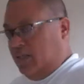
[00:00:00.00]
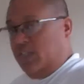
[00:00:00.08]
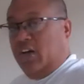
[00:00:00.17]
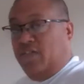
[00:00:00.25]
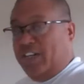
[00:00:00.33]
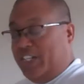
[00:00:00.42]

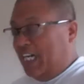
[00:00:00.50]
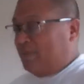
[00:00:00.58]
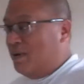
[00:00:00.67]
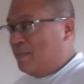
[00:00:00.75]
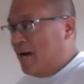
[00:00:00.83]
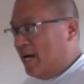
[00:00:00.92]
So if I change
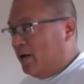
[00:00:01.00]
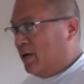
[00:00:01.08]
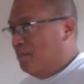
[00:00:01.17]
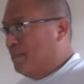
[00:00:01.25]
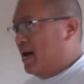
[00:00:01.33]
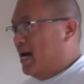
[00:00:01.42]
my mind, I'll
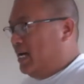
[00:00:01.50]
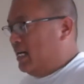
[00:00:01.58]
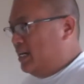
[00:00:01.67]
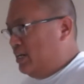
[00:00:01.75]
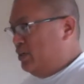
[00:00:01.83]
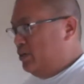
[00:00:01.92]
come back
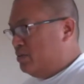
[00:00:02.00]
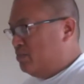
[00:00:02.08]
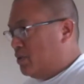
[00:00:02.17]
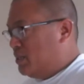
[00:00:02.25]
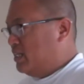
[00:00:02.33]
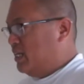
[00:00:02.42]
and do some
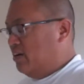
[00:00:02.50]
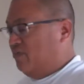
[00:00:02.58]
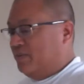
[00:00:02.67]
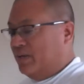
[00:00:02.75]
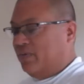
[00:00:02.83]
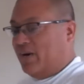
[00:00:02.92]
more
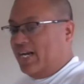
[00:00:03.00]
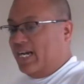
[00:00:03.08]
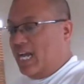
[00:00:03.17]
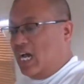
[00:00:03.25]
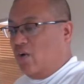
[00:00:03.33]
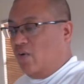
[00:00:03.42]
stuff, but right
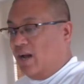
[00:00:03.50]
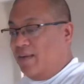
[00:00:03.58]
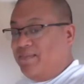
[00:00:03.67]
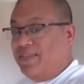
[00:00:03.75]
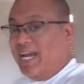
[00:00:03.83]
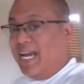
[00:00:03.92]
now
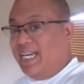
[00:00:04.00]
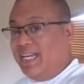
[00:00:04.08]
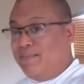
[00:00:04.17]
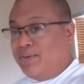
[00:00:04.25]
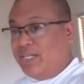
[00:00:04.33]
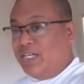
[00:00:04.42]
I'm
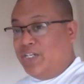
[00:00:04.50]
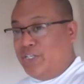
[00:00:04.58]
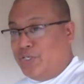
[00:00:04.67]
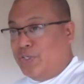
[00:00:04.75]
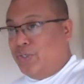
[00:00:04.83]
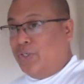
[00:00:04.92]
ninety percent
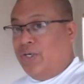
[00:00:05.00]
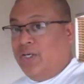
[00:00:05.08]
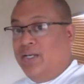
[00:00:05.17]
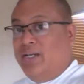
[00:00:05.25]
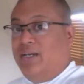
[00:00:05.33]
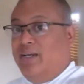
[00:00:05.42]
sure
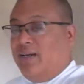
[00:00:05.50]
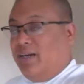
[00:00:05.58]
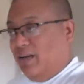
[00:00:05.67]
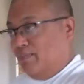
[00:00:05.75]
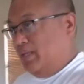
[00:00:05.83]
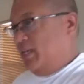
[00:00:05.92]

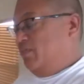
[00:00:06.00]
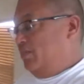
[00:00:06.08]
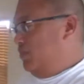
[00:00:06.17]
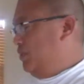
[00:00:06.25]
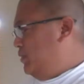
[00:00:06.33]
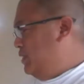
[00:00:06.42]
I'm leaving
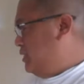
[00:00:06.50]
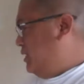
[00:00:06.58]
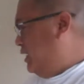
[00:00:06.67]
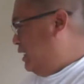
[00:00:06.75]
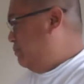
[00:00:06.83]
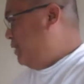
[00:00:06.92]
for the rest
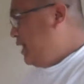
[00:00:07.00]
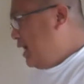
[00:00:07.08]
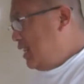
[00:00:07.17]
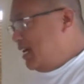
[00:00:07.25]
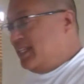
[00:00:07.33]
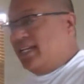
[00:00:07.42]
of the day. But I
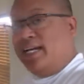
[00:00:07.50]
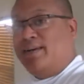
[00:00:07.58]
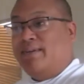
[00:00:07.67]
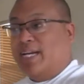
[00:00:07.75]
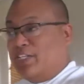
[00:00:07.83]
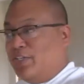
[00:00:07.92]
got a lot done,
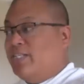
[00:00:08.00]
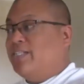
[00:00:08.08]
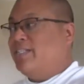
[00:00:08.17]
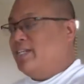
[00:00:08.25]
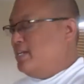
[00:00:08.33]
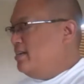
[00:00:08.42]
as you can
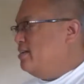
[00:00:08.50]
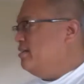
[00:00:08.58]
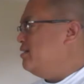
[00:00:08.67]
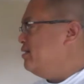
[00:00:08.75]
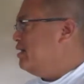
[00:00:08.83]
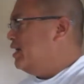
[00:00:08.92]
see.
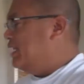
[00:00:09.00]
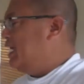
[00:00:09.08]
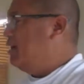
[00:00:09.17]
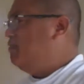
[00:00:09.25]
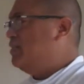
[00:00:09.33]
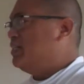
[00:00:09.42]
A
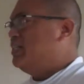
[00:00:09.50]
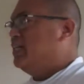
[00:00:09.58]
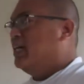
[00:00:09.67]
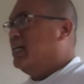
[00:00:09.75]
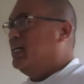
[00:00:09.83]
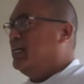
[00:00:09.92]
lot of it's
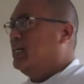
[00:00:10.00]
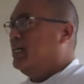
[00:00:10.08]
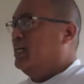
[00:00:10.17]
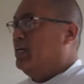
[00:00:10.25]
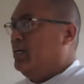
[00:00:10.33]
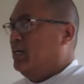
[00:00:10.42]
done.
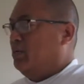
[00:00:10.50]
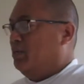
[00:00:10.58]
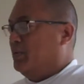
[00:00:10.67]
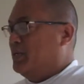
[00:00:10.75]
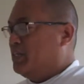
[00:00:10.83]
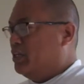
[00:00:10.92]

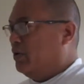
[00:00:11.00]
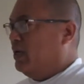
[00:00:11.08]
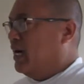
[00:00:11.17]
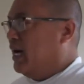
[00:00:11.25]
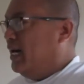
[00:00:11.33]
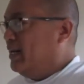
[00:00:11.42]
But we still
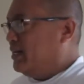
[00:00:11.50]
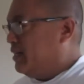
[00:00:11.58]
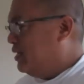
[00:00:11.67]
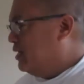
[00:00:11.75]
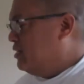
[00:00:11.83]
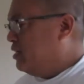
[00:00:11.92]
got
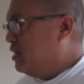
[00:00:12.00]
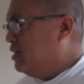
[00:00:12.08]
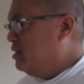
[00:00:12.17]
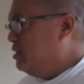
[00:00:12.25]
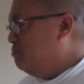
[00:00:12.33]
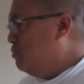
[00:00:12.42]

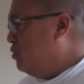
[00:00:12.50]
tons